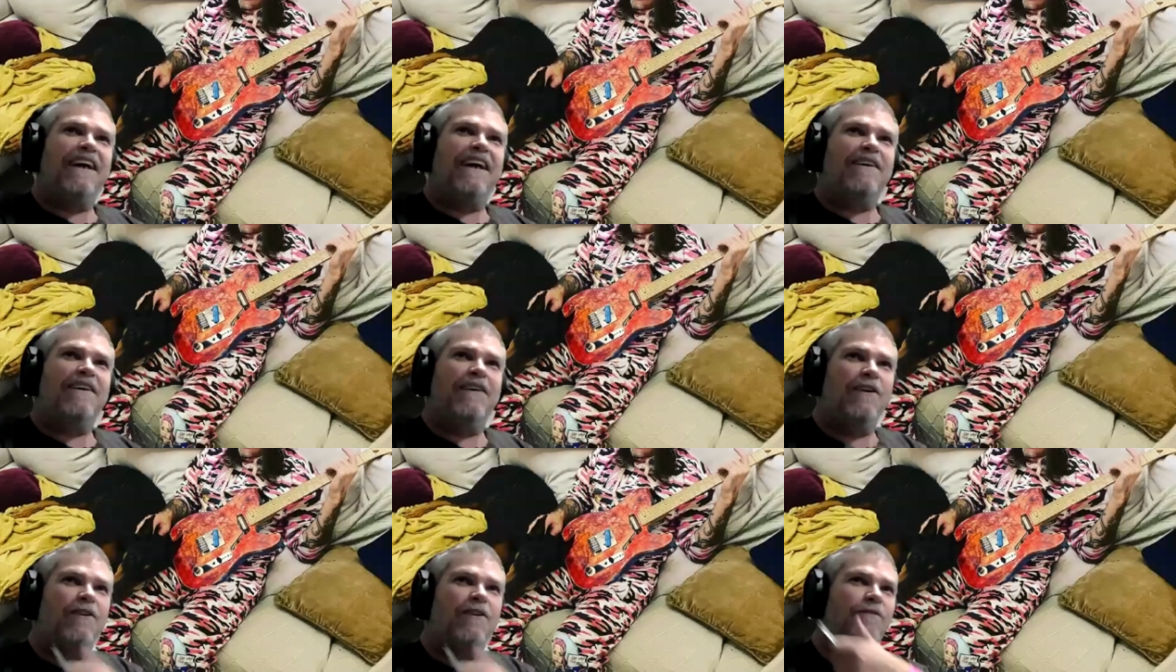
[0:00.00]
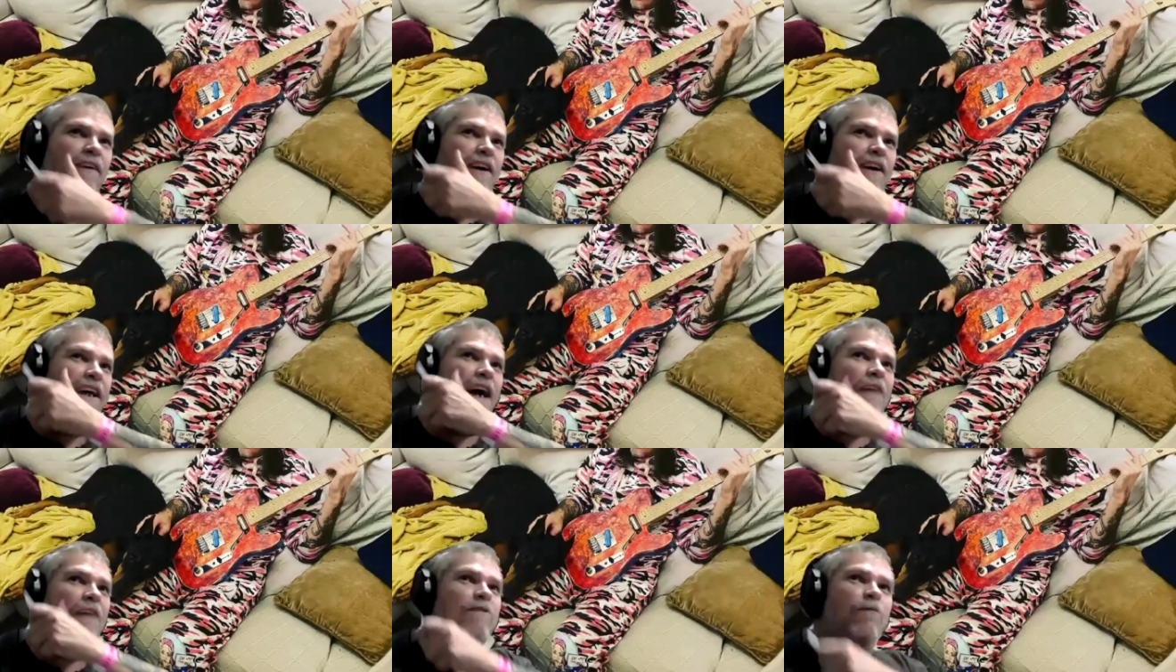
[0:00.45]
I don't know
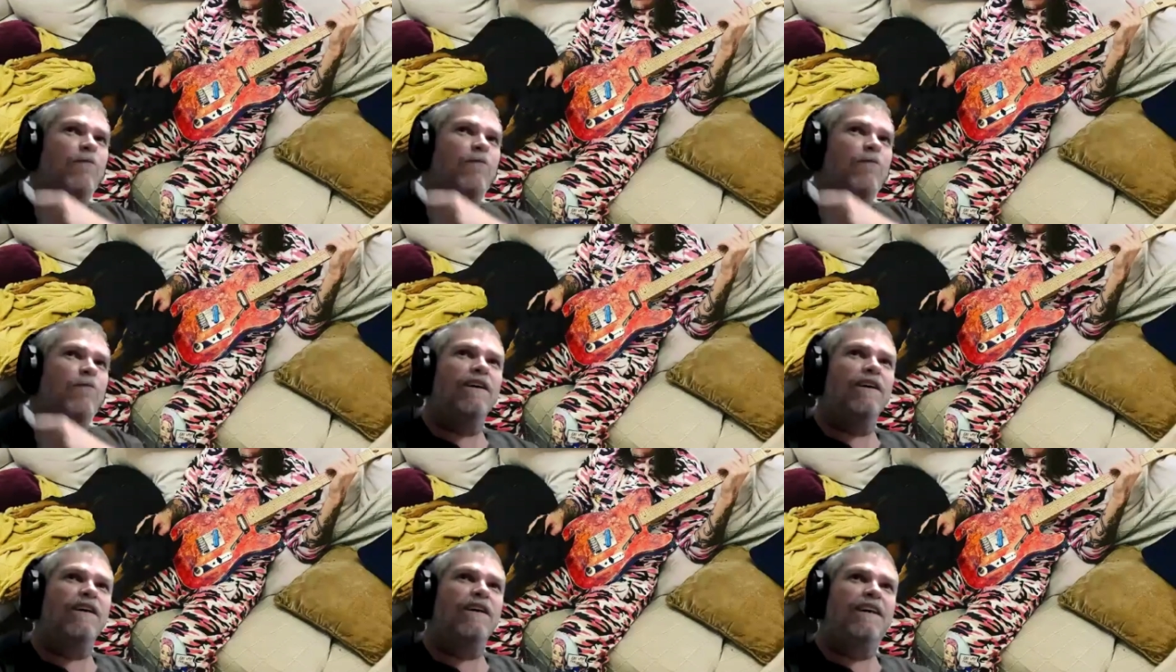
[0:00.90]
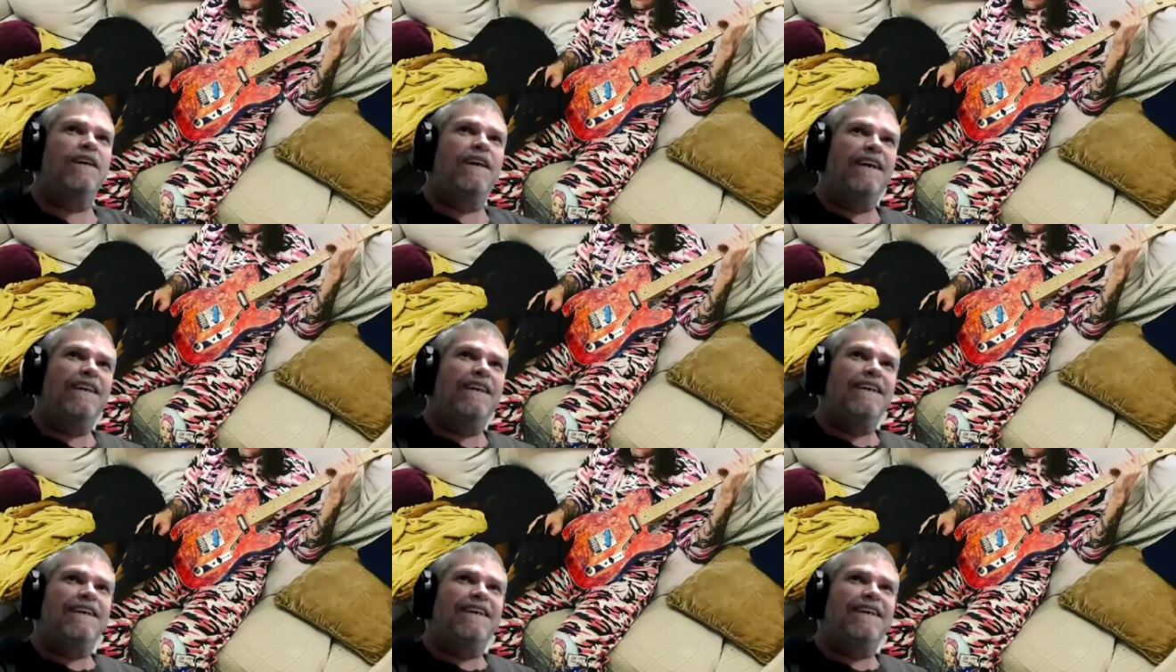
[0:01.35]
if I'm smiling. Company.
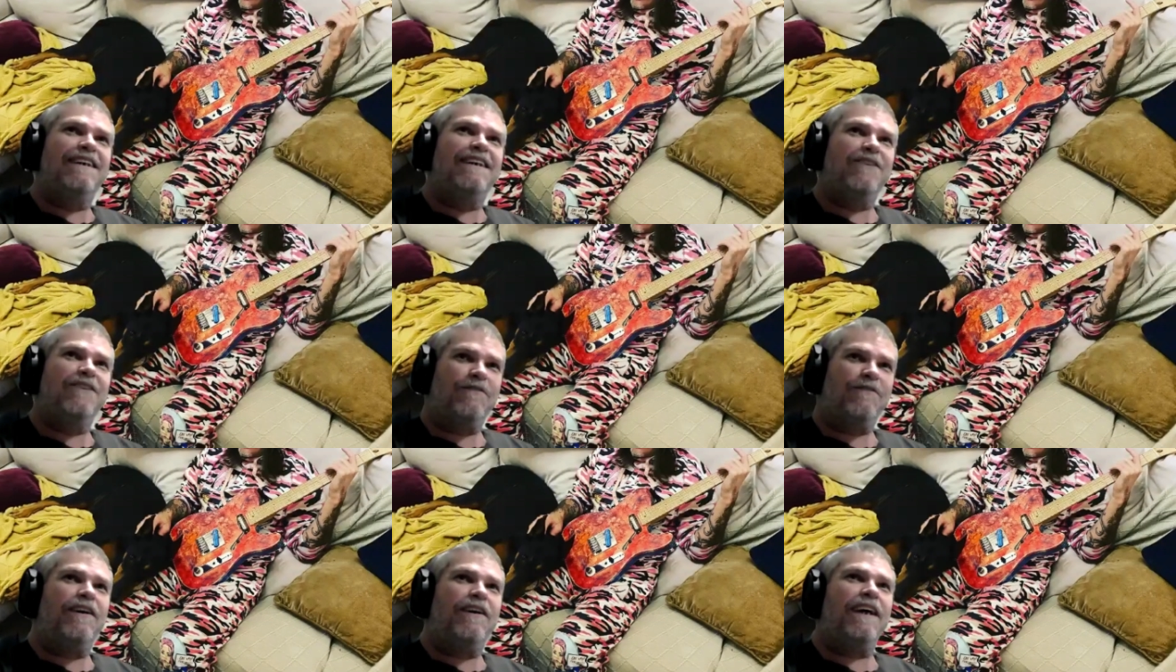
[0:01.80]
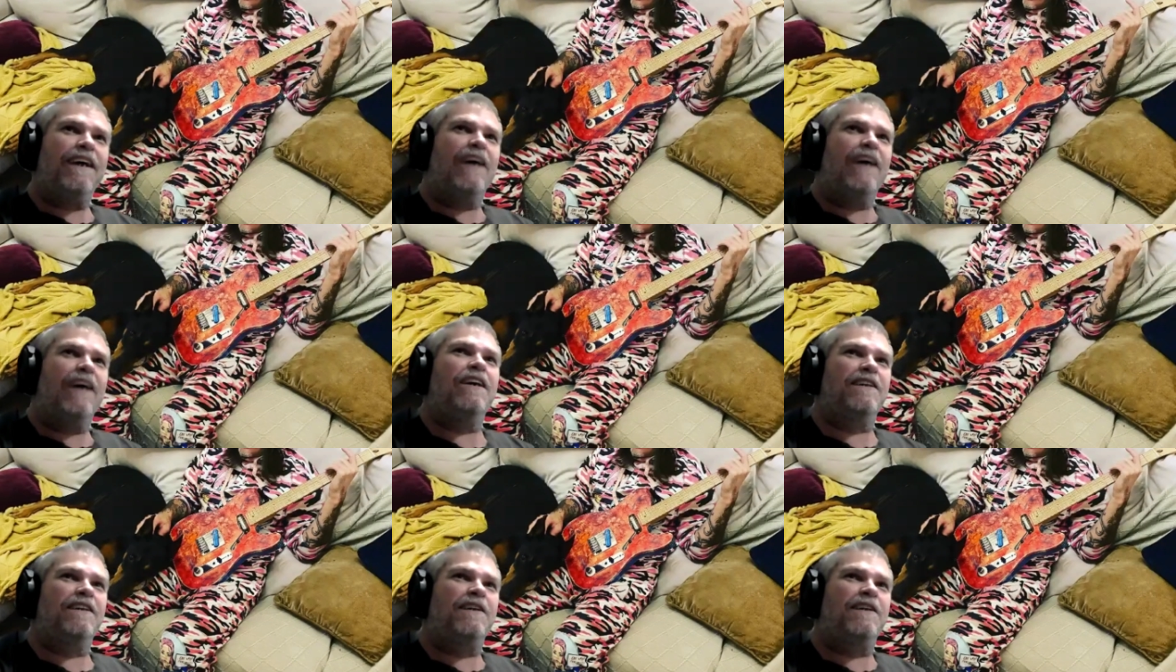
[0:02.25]
You look very yeah.